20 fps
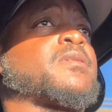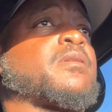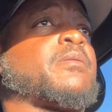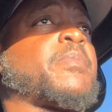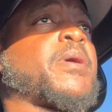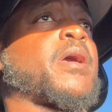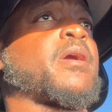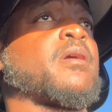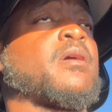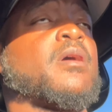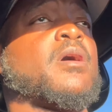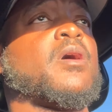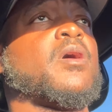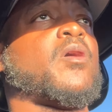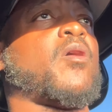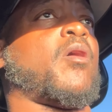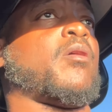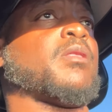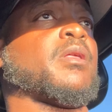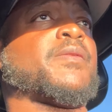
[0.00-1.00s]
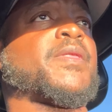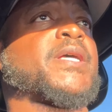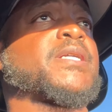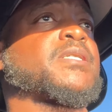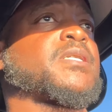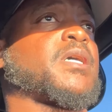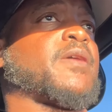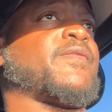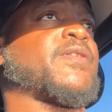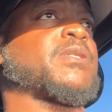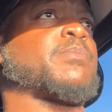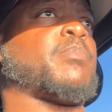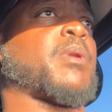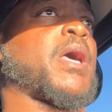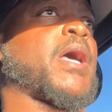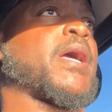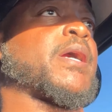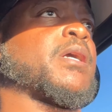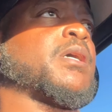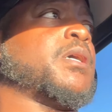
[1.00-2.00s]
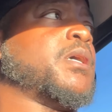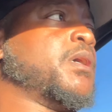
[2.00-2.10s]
in the back, all of that stuff is black.